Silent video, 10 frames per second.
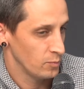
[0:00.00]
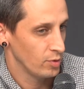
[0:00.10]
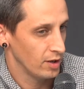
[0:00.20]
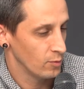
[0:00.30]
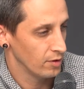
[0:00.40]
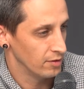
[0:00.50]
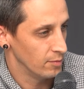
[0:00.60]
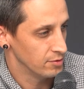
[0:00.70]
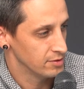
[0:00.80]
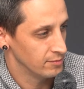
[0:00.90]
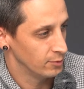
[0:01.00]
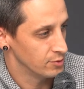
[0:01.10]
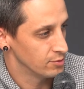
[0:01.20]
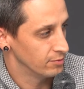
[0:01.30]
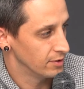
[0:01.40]
probably one of the most
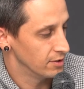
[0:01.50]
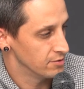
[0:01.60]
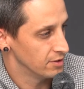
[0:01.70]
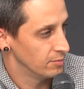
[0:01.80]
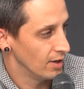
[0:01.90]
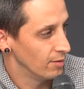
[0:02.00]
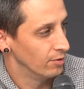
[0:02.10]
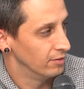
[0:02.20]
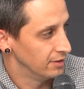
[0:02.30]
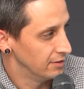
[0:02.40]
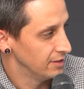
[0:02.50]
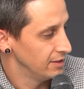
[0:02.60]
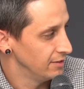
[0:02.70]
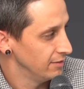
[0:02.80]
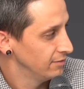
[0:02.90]
influential figures in the Bible, and
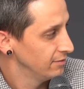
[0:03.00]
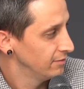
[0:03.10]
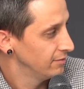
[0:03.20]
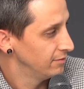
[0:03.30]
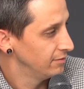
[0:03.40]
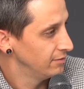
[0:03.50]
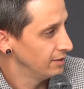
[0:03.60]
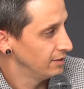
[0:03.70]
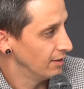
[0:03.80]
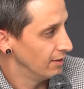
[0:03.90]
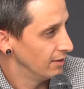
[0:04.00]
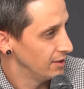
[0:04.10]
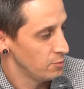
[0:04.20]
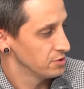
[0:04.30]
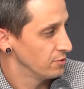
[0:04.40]
he uh,
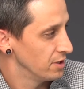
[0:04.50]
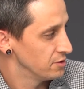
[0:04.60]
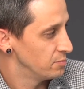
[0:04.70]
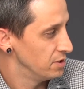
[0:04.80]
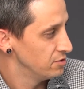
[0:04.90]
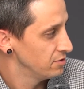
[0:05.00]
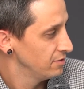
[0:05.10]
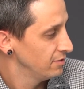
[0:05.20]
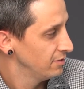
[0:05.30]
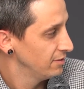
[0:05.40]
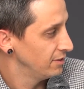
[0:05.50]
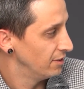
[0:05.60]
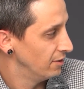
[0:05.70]
he wasn't great at speech. Yeah, you